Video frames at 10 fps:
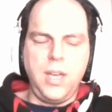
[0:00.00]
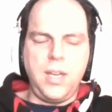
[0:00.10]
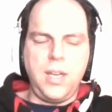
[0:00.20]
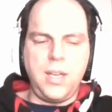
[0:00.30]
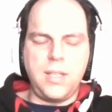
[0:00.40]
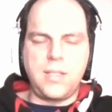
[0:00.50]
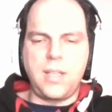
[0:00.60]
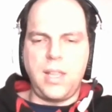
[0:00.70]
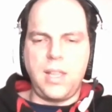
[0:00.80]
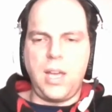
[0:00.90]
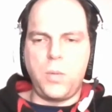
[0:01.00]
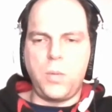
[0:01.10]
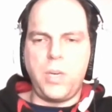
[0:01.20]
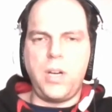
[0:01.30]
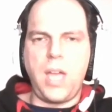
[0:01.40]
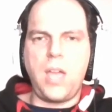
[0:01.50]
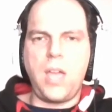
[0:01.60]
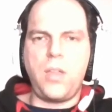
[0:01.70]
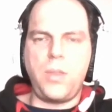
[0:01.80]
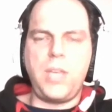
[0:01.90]
it's the cloud where
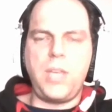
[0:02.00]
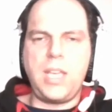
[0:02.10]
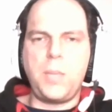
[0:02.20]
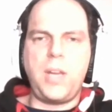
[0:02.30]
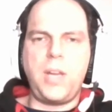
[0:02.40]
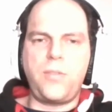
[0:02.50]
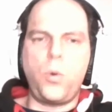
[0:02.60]
the data platform,